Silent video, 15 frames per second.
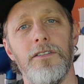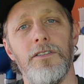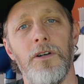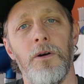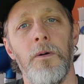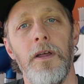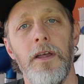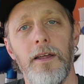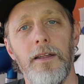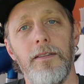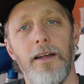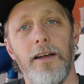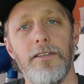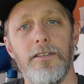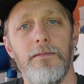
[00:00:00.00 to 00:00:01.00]
So
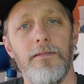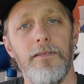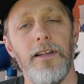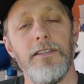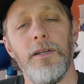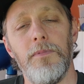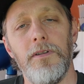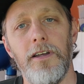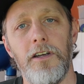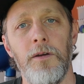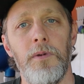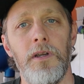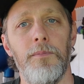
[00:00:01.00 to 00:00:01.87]
that's something that could be